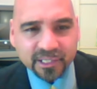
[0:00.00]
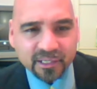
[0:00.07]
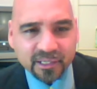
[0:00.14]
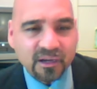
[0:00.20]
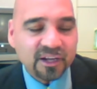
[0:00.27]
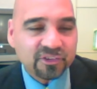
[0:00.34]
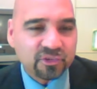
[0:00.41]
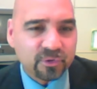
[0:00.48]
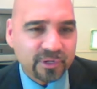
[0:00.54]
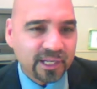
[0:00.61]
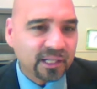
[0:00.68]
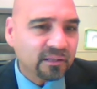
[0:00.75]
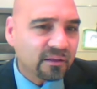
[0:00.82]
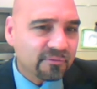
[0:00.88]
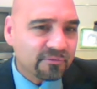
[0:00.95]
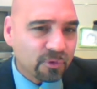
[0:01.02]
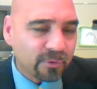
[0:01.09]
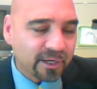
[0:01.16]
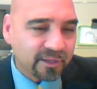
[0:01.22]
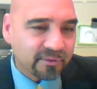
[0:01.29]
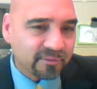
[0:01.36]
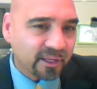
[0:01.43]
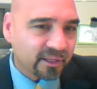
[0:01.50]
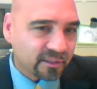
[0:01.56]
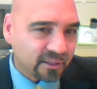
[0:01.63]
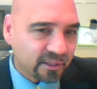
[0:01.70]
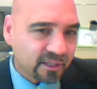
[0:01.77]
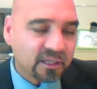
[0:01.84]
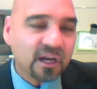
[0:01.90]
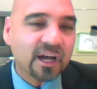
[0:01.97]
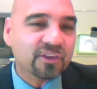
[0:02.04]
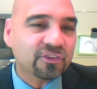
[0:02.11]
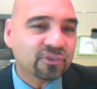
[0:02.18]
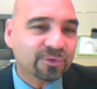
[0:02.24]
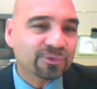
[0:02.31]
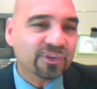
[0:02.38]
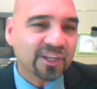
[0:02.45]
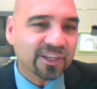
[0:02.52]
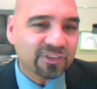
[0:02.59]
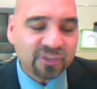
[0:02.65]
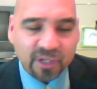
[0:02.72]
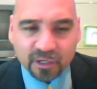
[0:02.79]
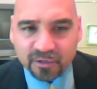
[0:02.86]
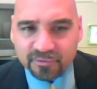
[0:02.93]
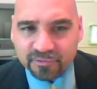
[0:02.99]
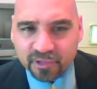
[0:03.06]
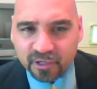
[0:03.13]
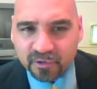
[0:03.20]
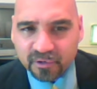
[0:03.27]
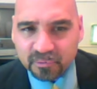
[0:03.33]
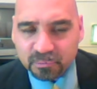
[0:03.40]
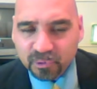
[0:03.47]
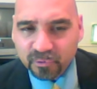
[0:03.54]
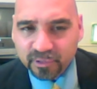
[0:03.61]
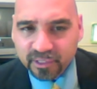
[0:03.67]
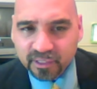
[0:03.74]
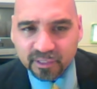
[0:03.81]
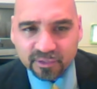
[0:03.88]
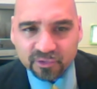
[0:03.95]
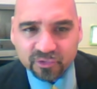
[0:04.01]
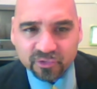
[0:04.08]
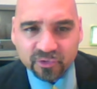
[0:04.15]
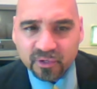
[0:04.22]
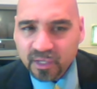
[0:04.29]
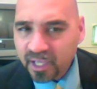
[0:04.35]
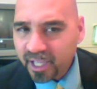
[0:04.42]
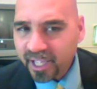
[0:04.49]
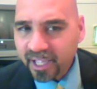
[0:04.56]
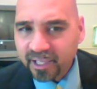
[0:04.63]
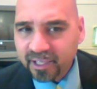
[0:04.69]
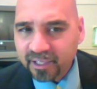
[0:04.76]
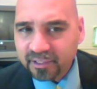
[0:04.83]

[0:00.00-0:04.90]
company, Costco, and I love the way that Costco takes care of their employees.